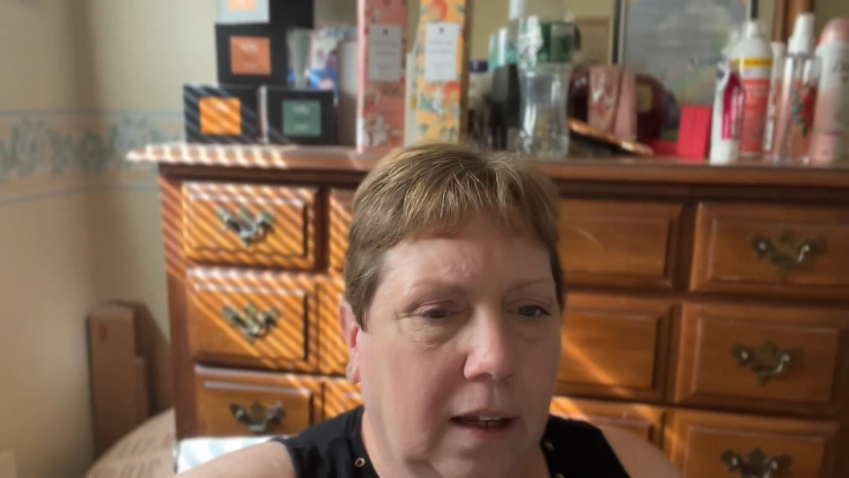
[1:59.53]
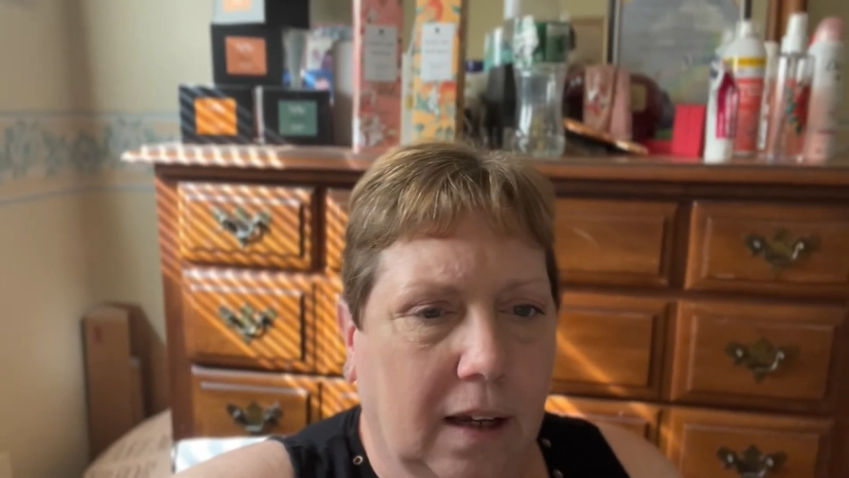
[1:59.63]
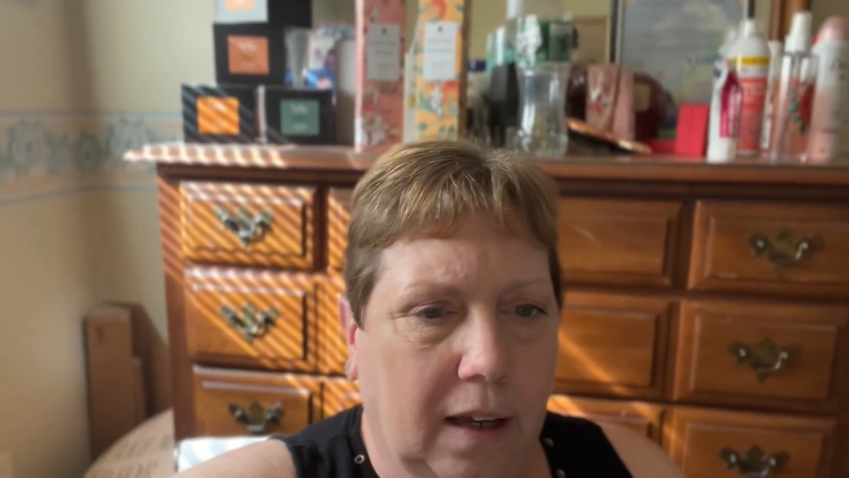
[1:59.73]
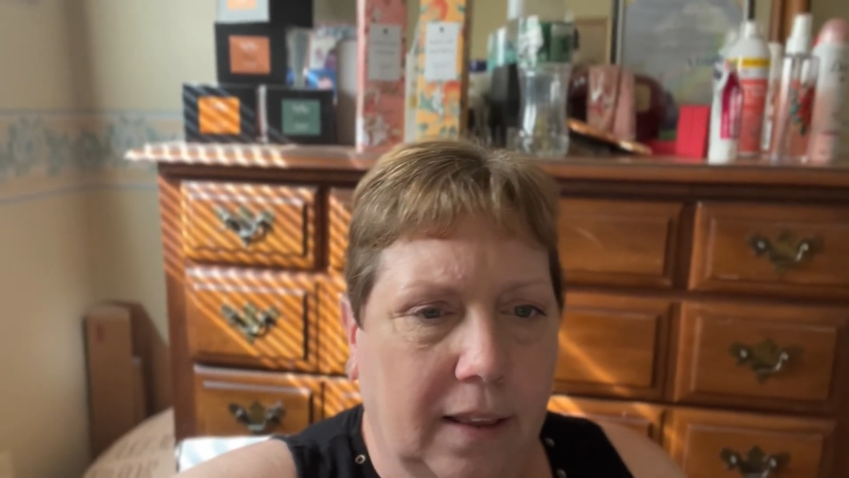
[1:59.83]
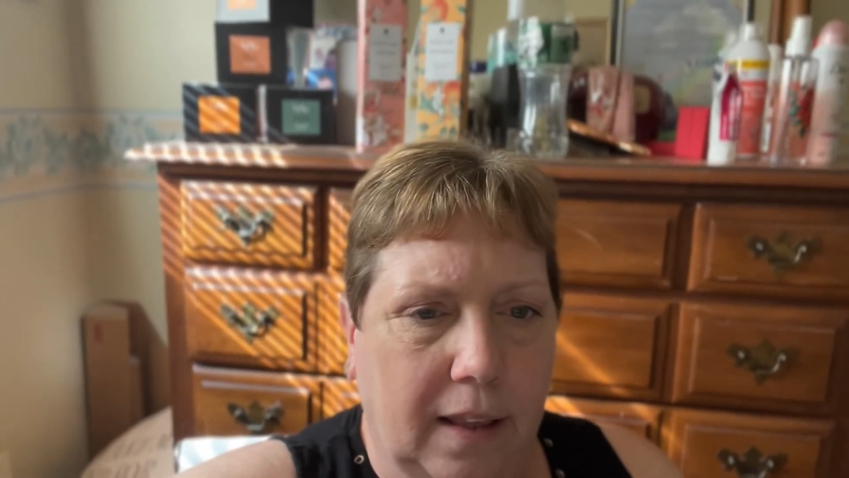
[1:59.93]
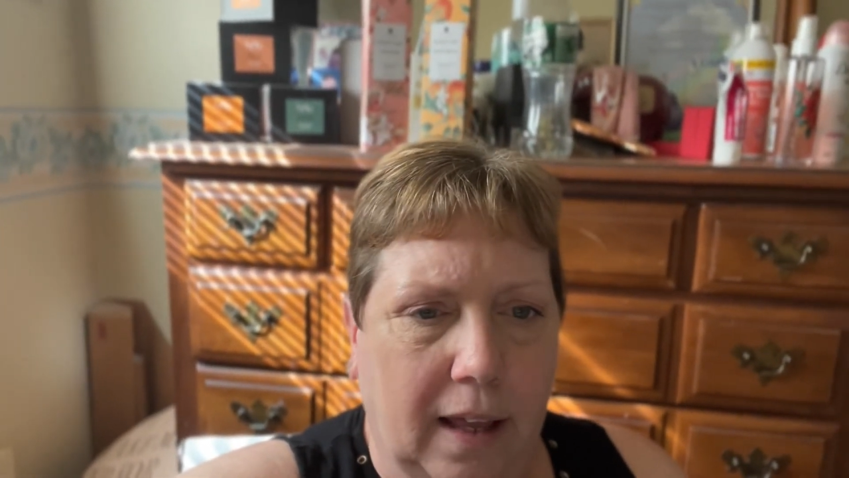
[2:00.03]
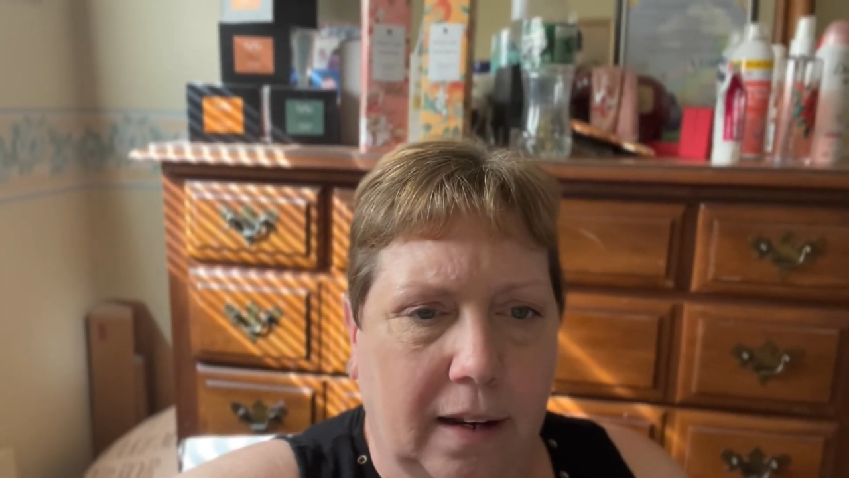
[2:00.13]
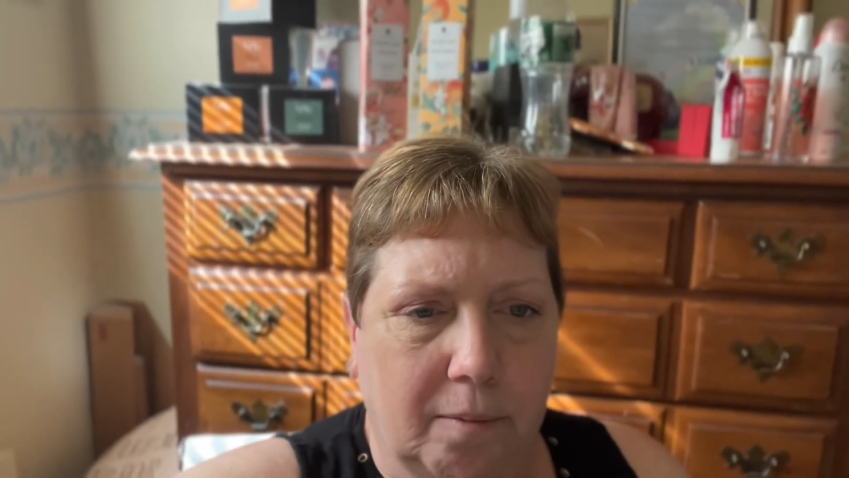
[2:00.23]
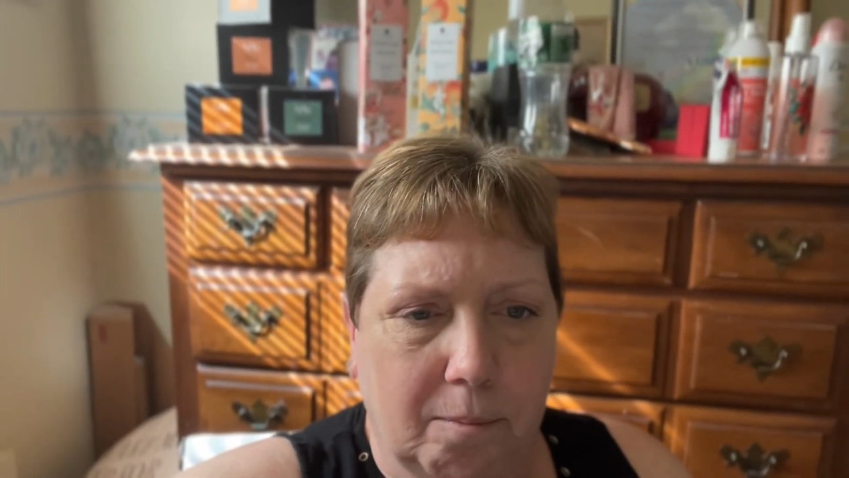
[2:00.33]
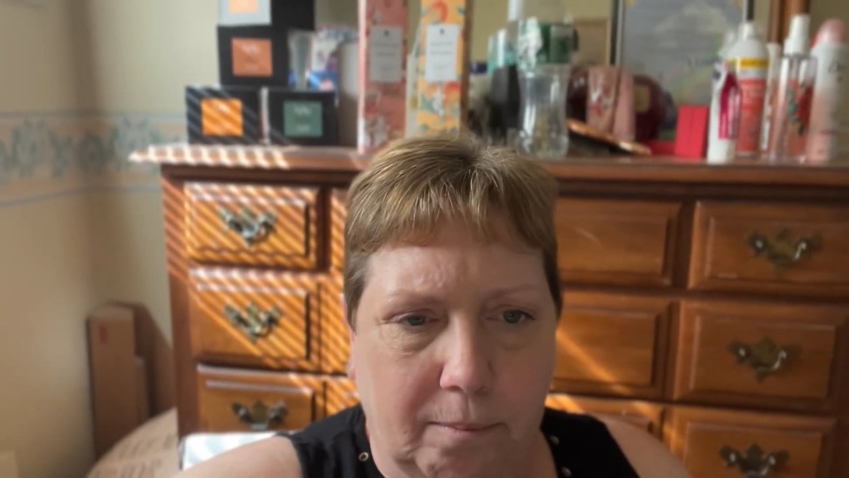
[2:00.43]
And
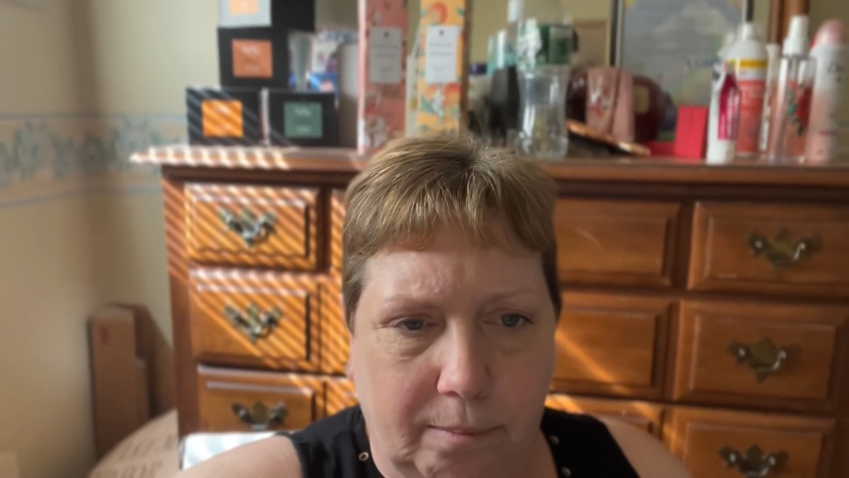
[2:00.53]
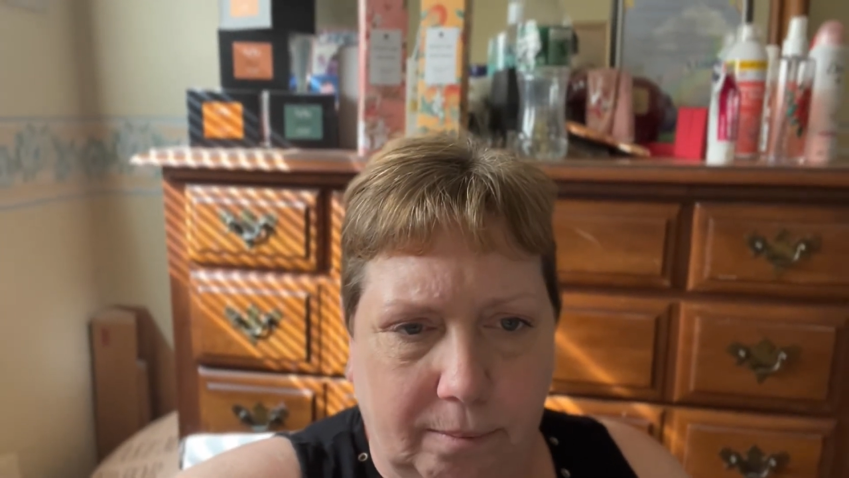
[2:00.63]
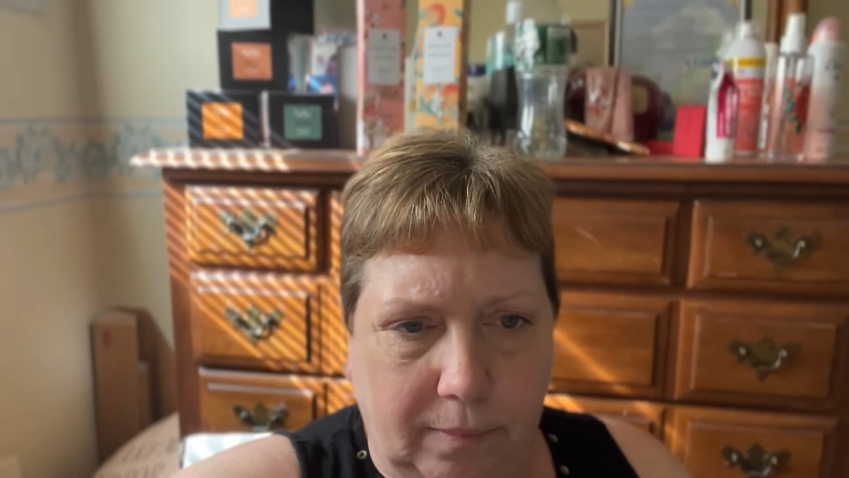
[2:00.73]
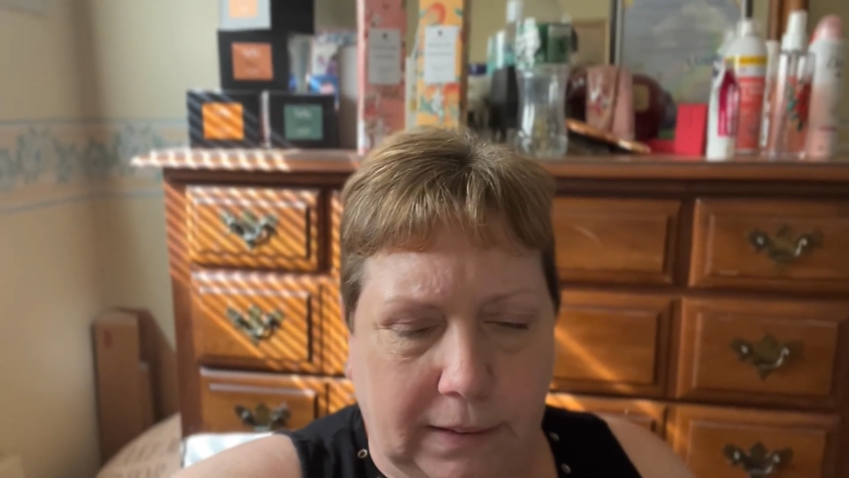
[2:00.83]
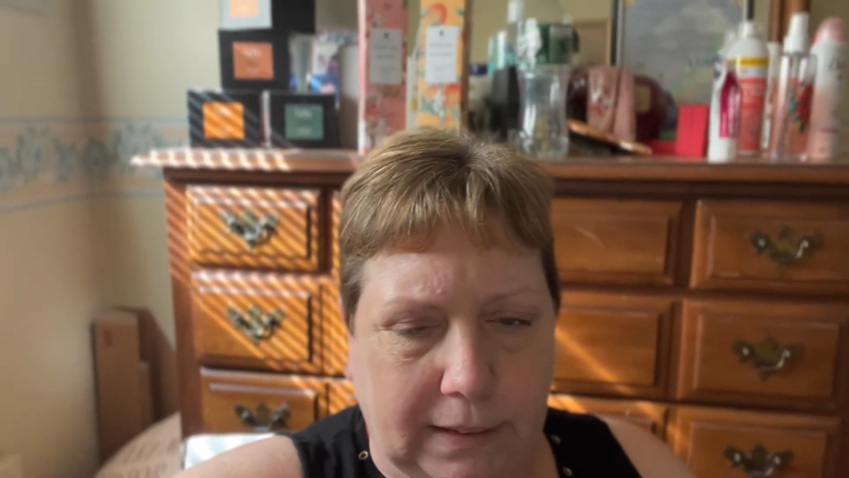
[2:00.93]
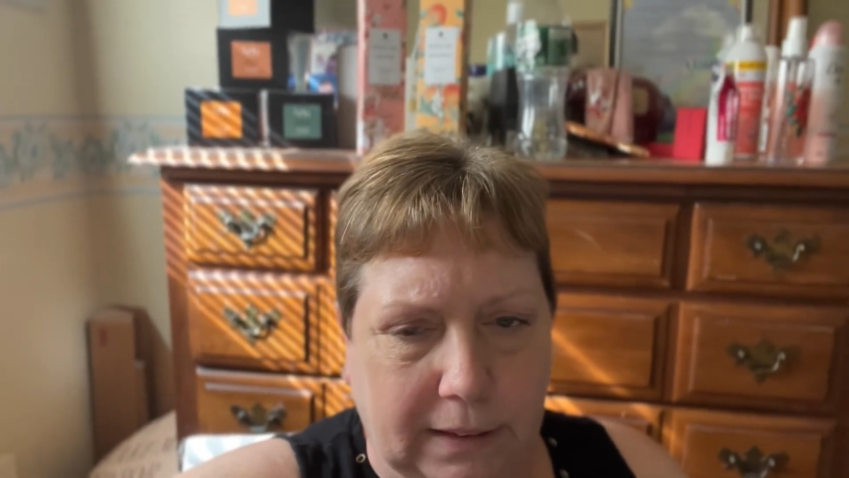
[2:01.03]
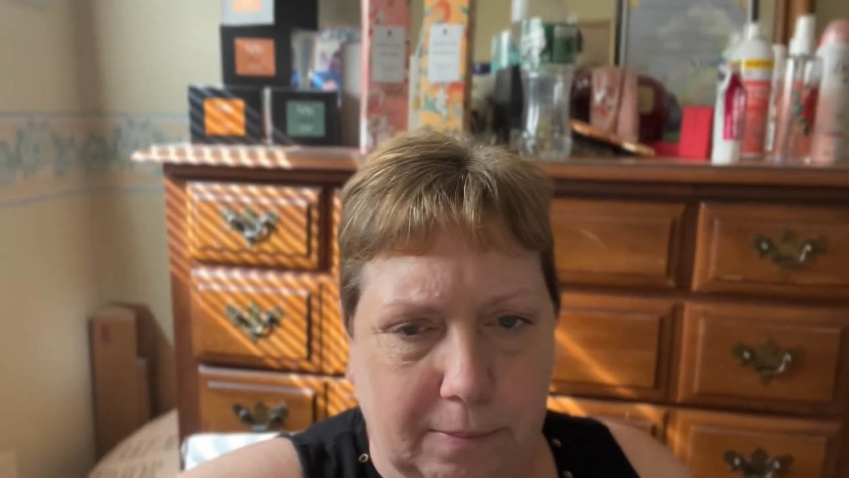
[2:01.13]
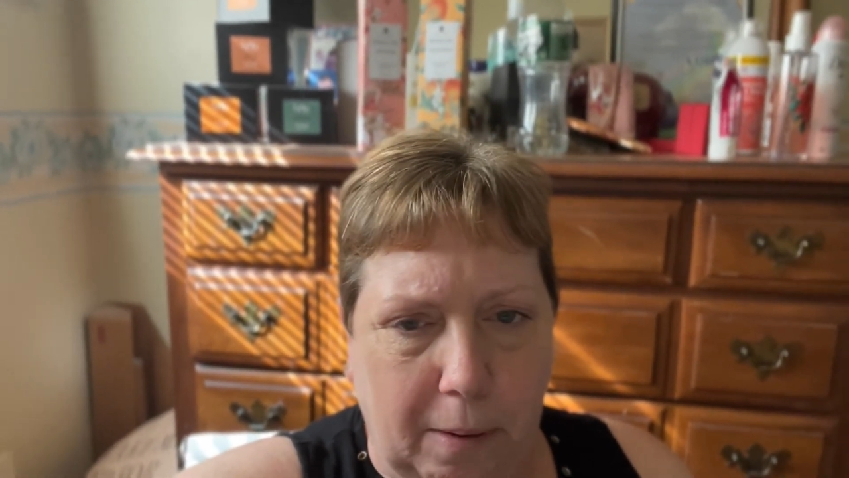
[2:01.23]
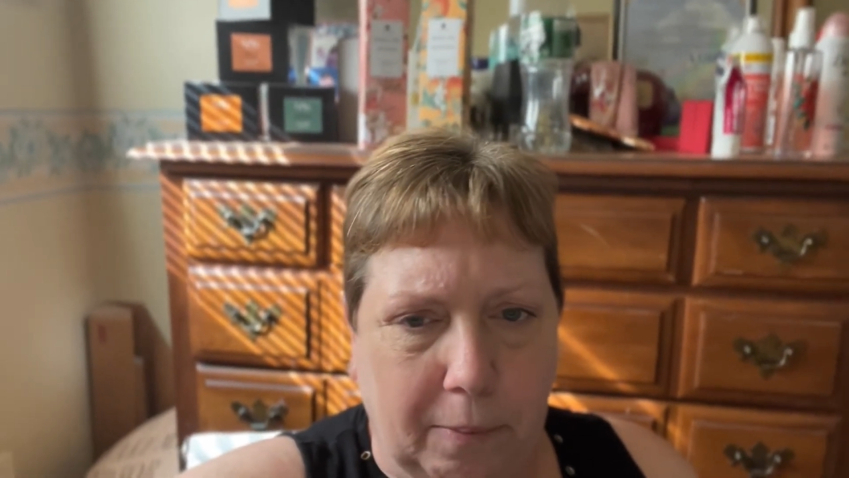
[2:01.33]
then I said to mum,